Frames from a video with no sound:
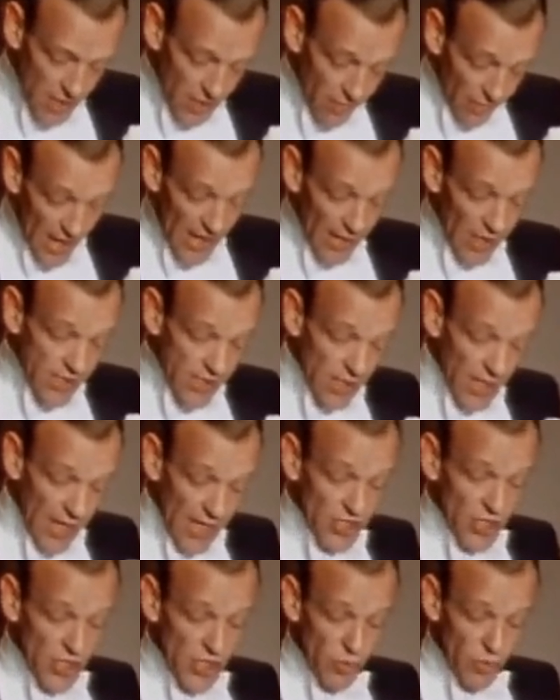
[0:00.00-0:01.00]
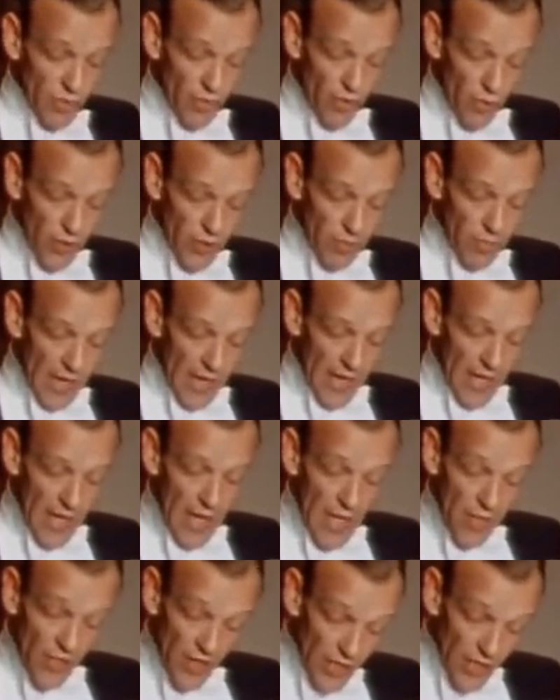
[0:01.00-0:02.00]
The final selections were voted by
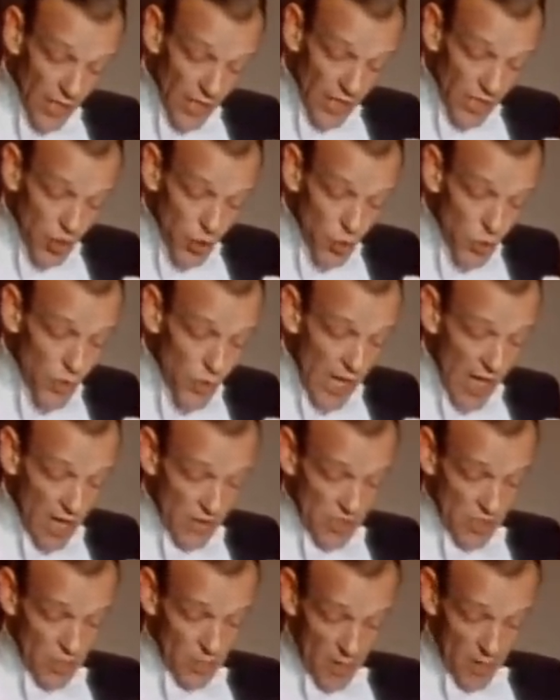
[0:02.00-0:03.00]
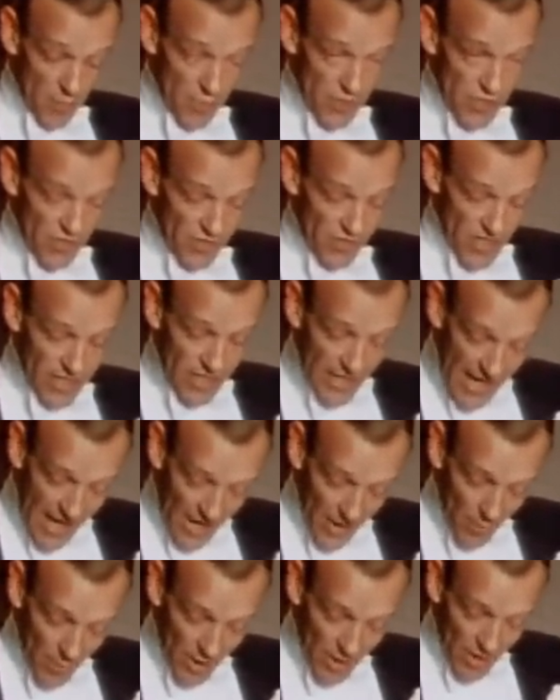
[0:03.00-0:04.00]
the nearly 2,000 members of the
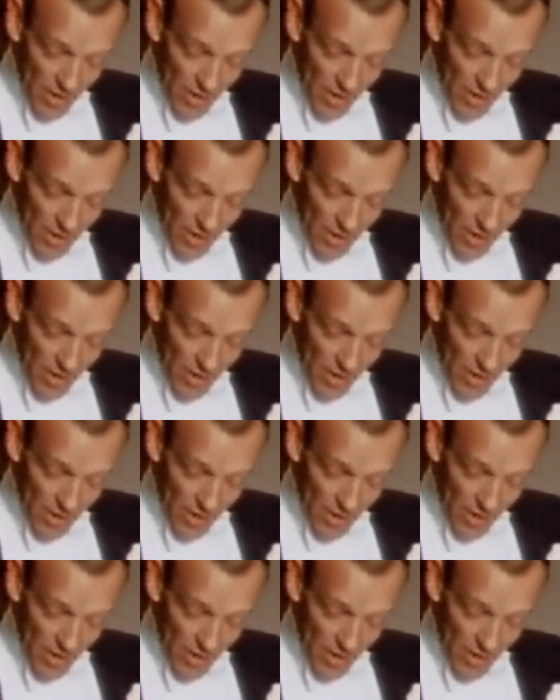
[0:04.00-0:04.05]
Academy.